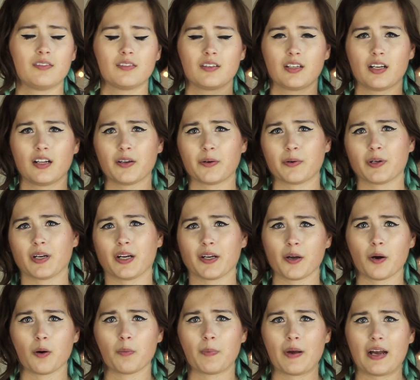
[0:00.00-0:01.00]
And then when I
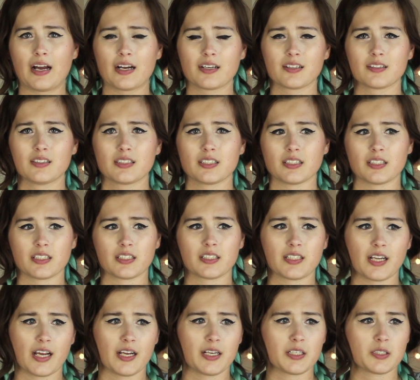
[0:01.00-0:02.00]
go back to the
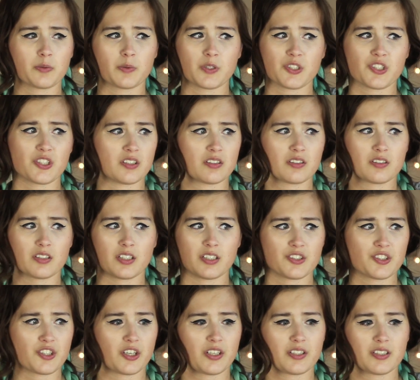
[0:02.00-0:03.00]
States, which is in
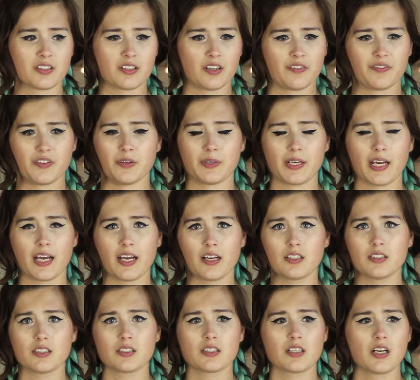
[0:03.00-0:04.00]
just a few
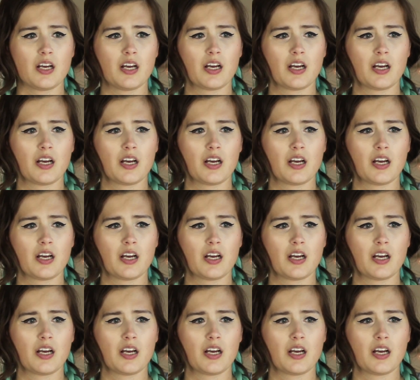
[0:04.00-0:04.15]
days,